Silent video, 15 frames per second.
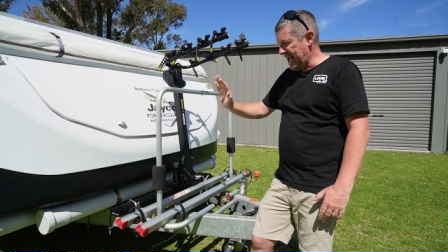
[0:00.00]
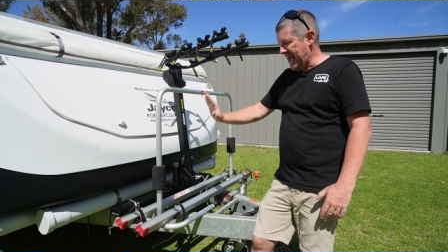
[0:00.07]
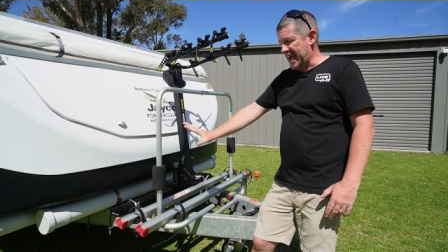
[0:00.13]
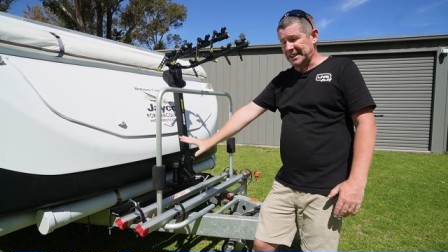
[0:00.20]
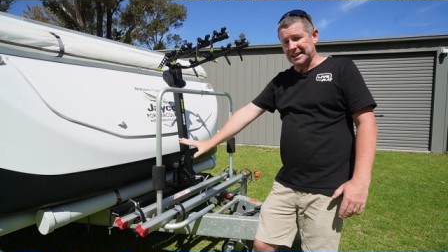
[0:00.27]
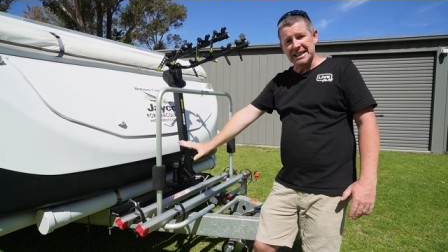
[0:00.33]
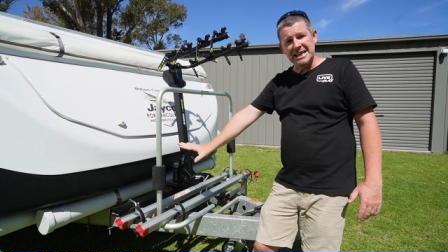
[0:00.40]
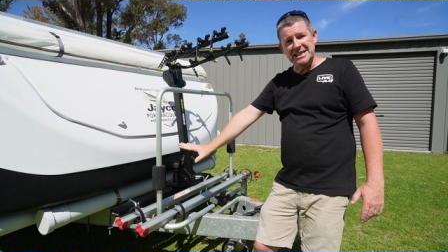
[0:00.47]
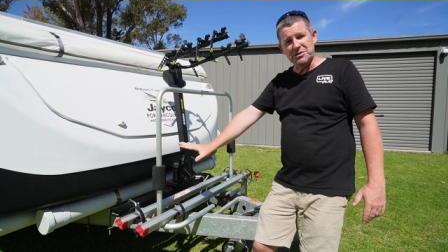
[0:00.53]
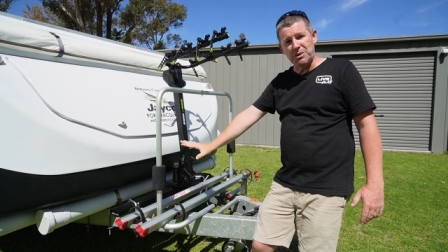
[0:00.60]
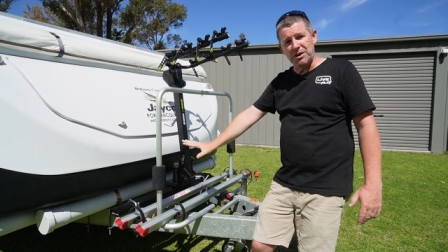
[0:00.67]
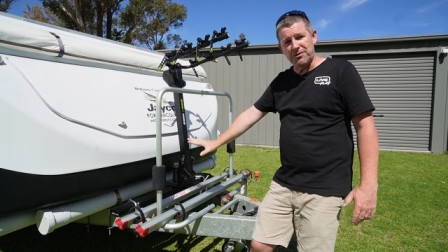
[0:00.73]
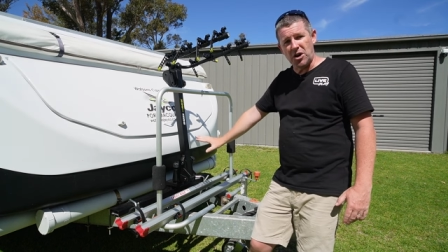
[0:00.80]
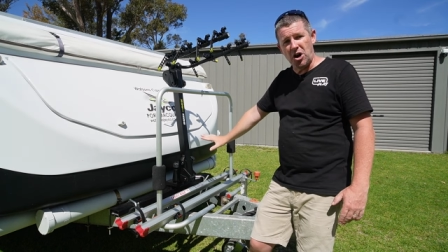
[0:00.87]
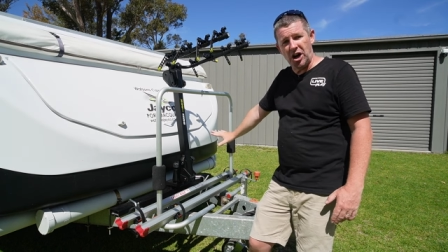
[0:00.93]
at least
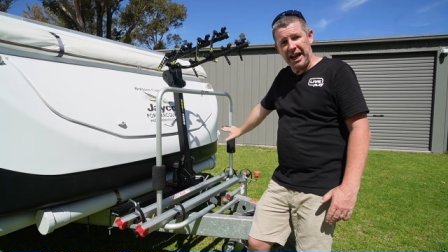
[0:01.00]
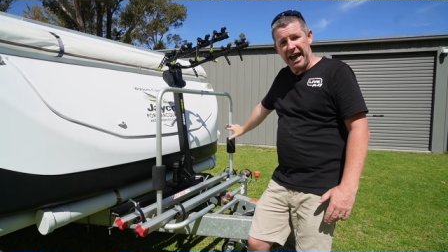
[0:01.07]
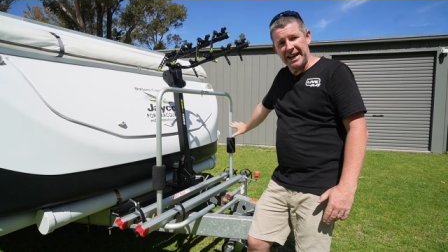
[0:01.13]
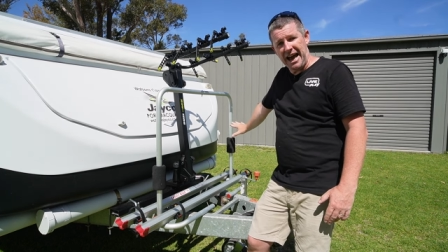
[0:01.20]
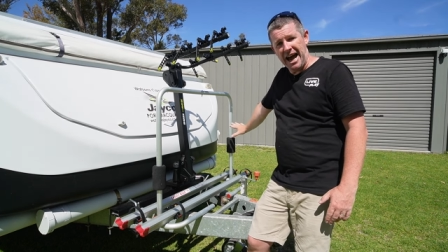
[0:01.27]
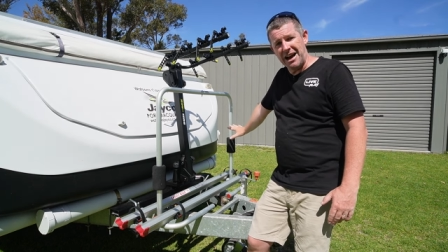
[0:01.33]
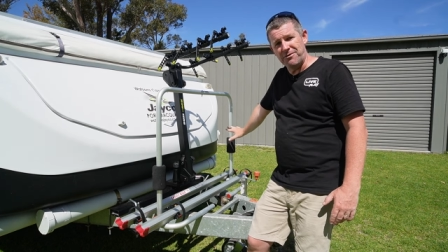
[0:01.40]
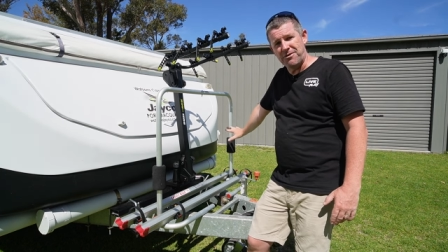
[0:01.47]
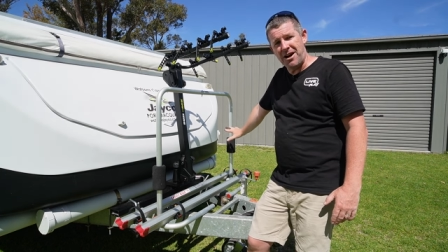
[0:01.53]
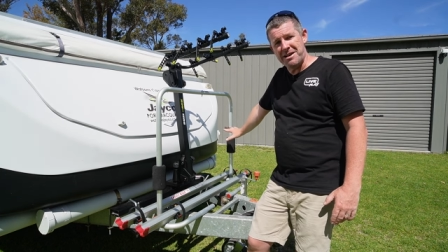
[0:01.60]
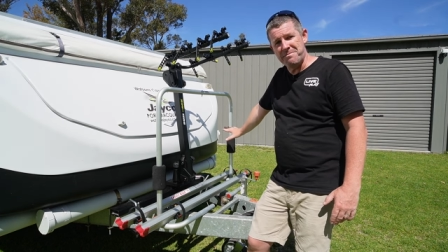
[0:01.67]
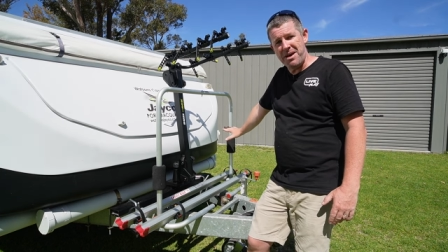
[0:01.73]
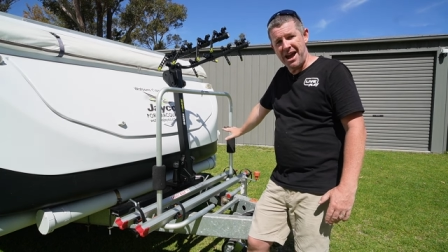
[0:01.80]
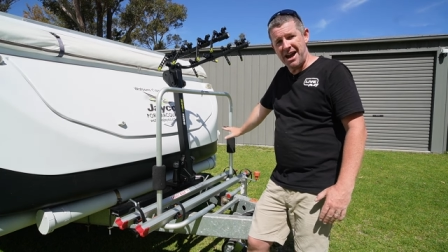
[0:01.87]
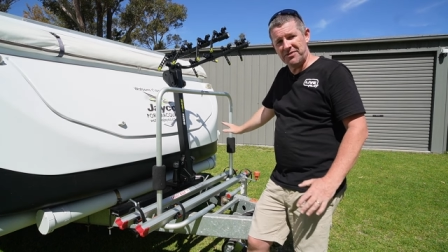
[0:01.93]
we've got an
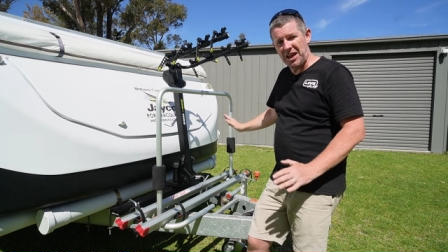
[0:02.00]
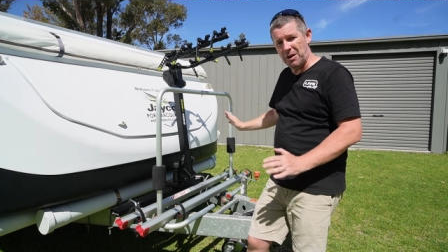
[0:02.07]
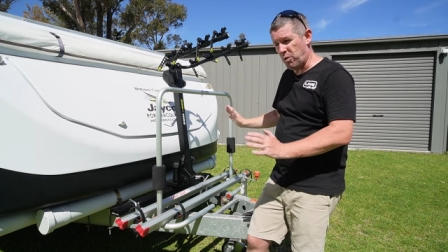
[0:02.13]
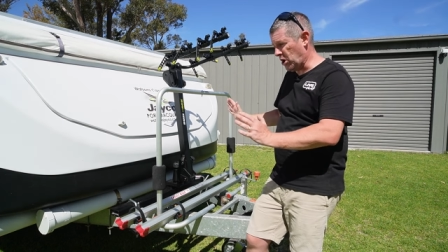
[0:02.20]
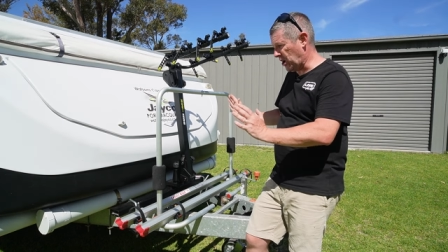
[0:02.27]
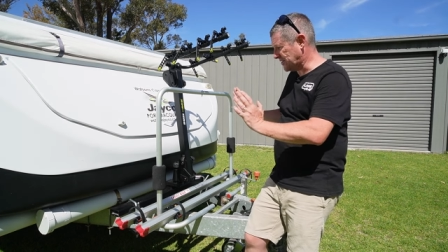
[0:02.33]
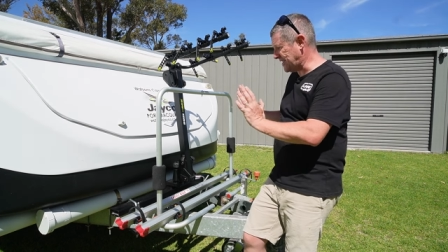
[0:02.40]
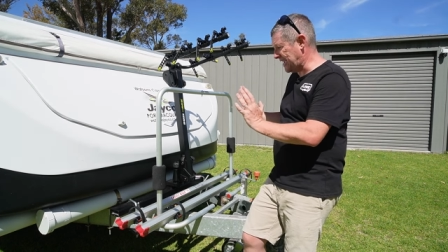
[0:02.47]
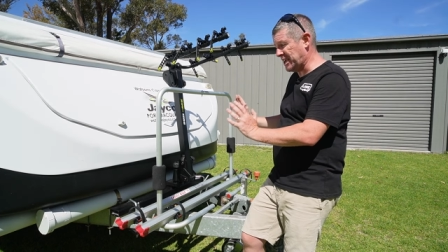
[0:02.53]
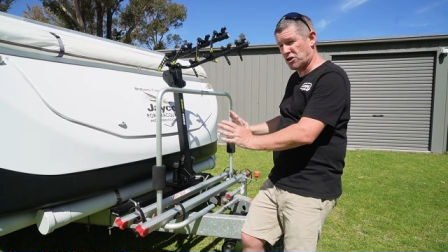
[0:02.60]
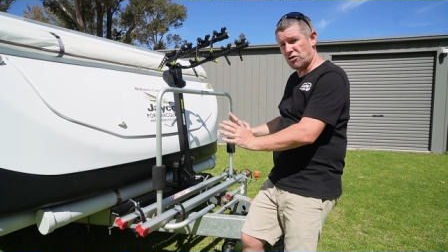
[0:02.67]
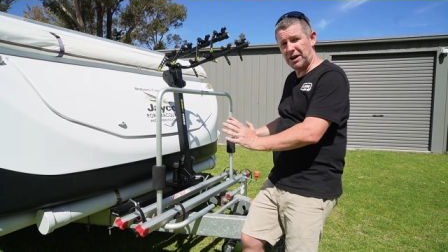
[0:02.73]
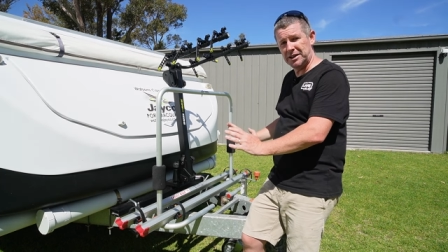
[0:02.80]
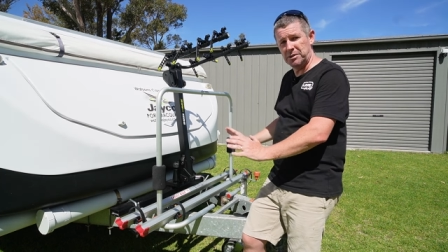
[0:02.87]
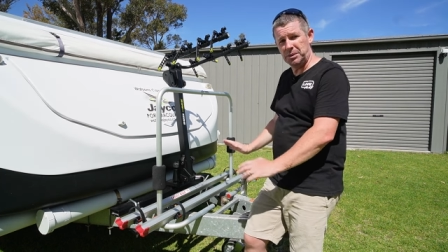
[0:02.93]
A-frame mount that works
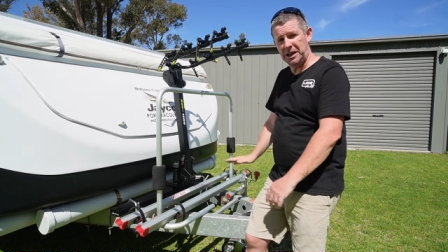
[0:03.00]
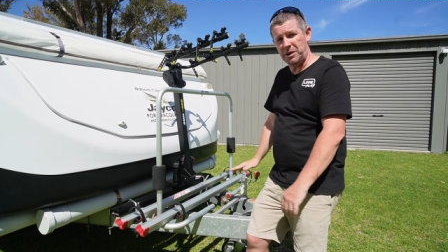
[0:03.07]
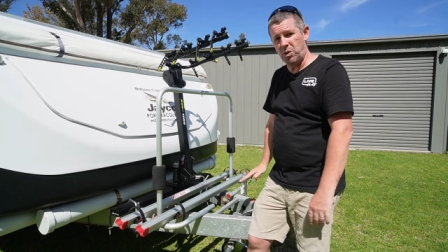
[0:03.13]
incredibly